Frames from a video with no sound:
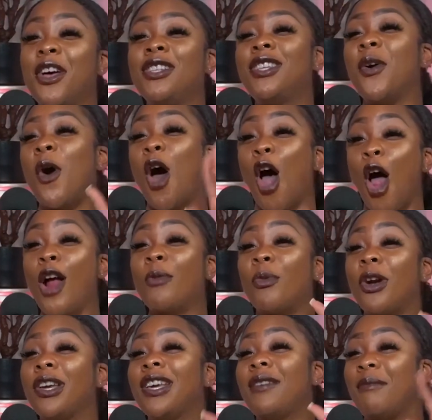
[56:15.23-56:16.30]

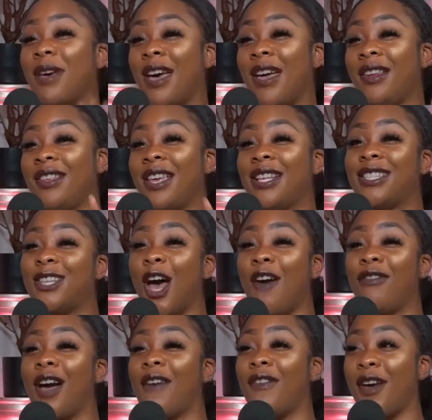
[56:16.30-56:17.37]
hardworking men get soft
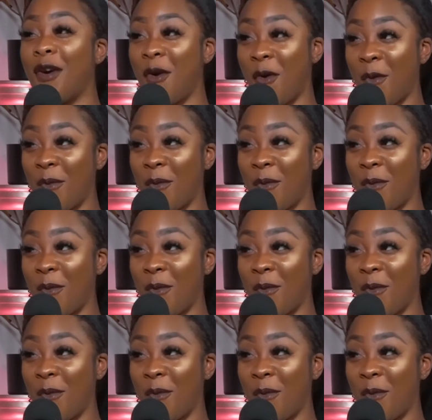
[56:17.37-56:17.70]
life at home.